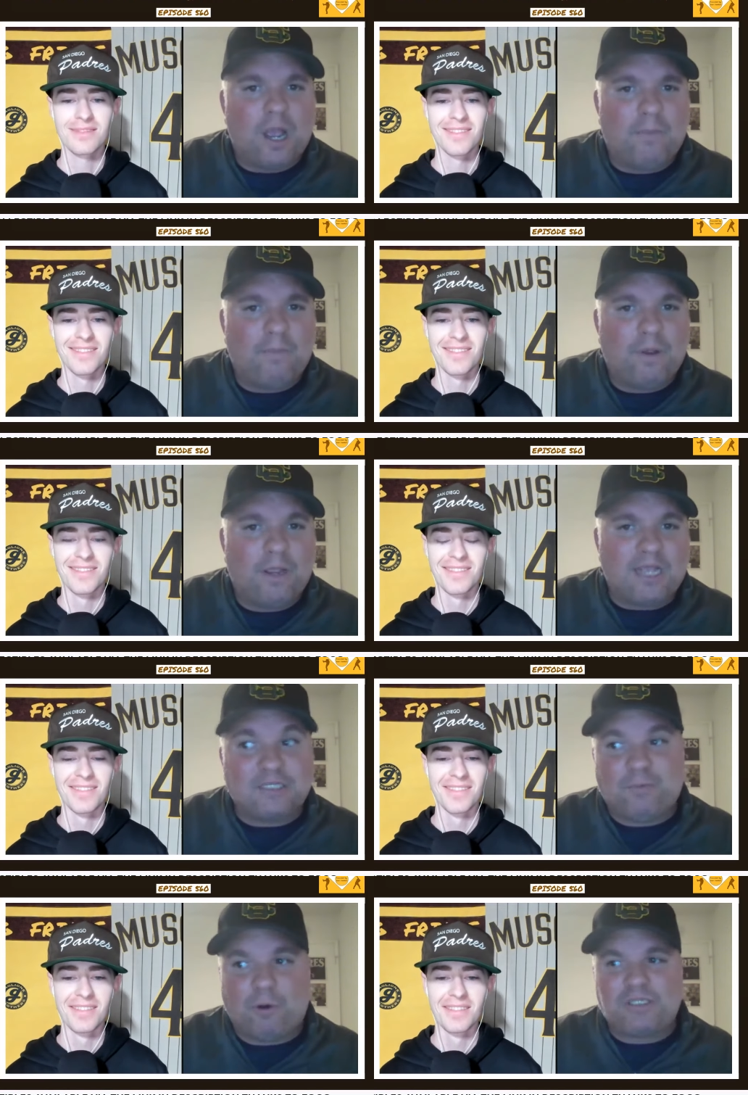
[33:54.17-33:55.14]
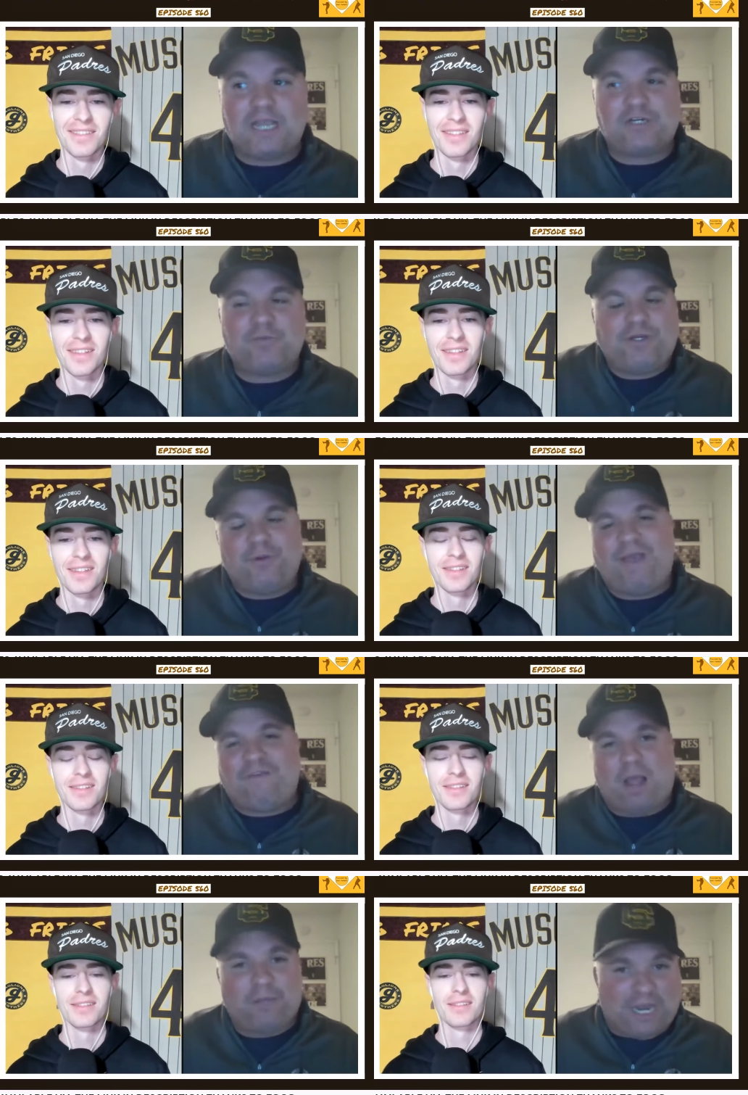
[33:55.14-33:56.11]
Speaker 1: Um, as a sports section, we do have
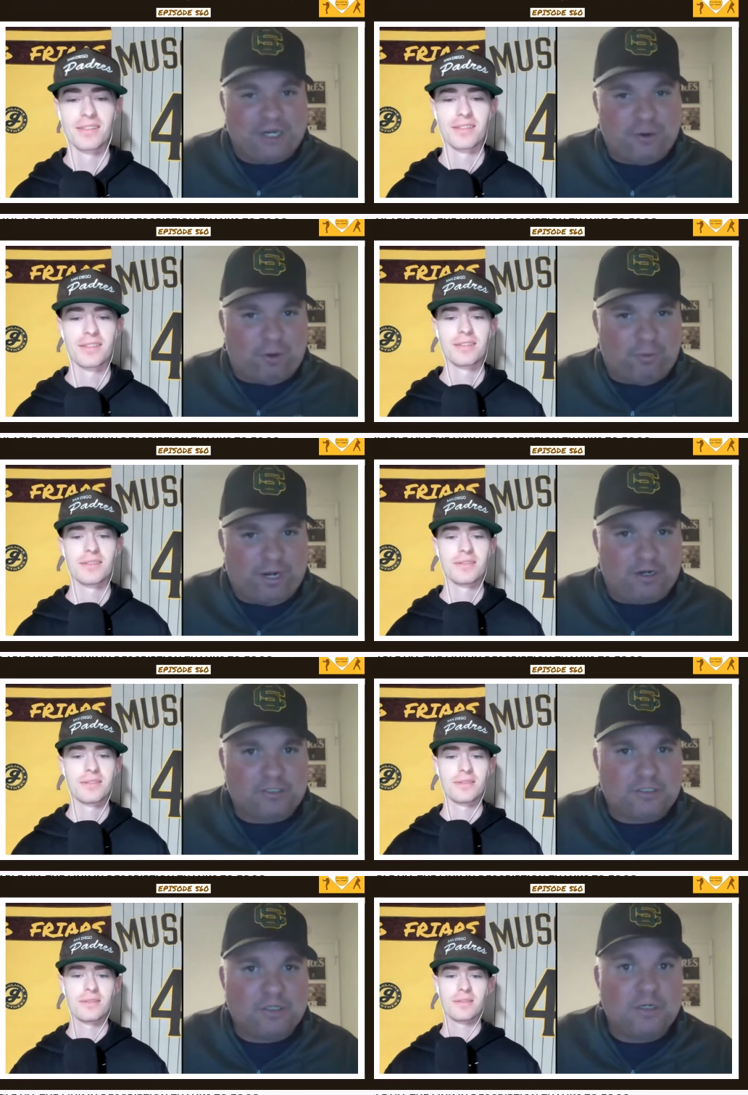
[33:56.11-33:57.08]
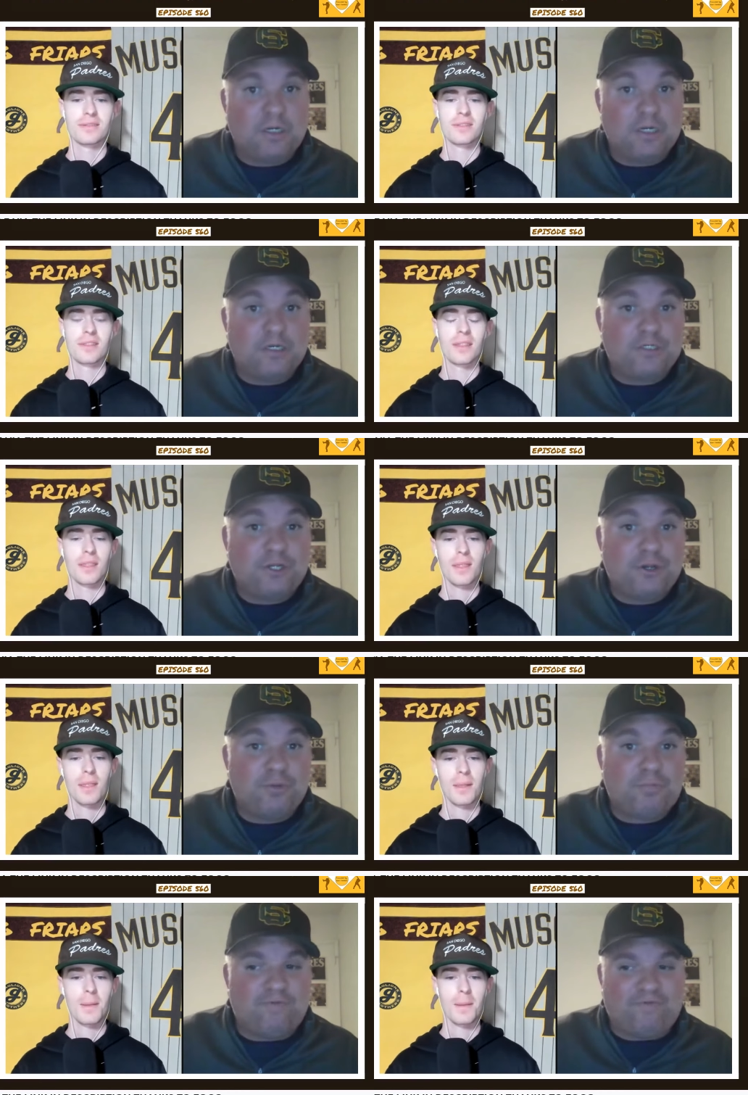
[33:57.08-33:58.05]
an obligation to our readers
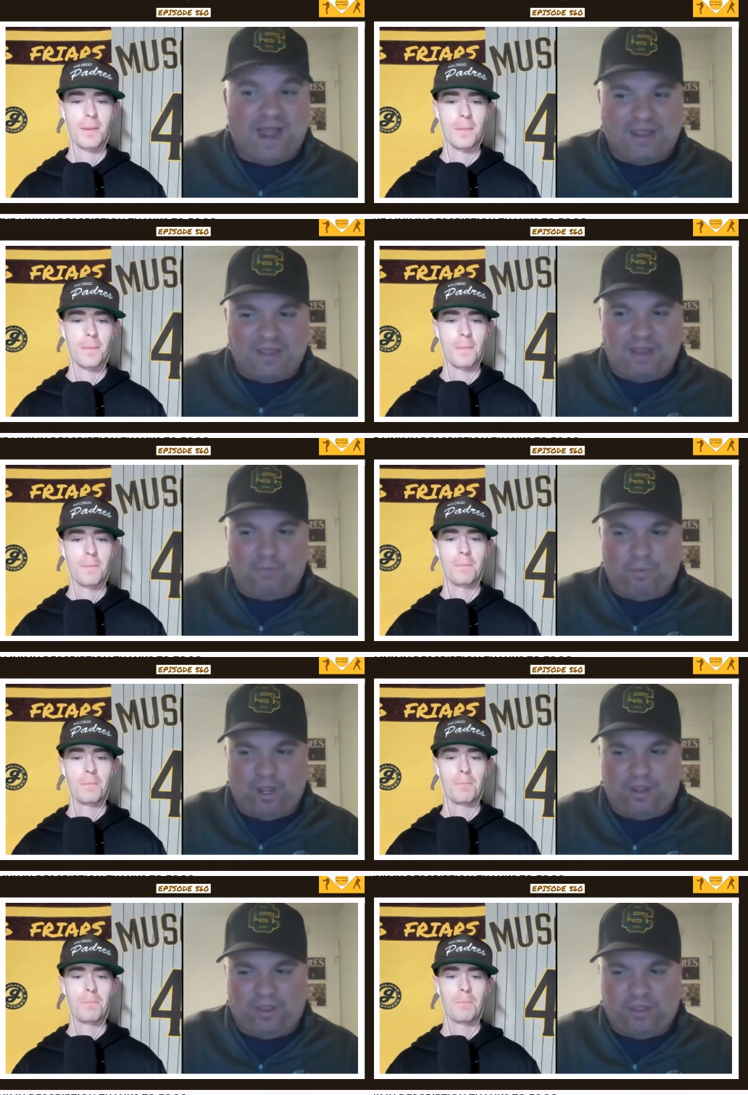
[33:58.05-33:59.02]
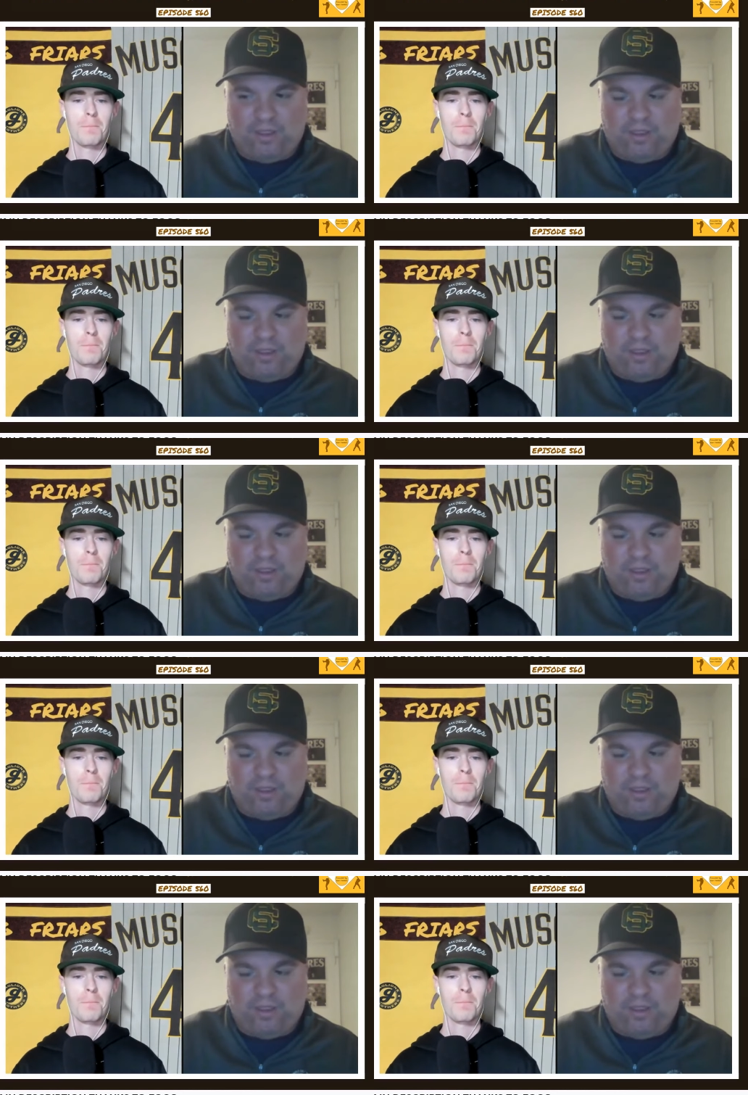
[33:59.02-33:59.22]
to provide them with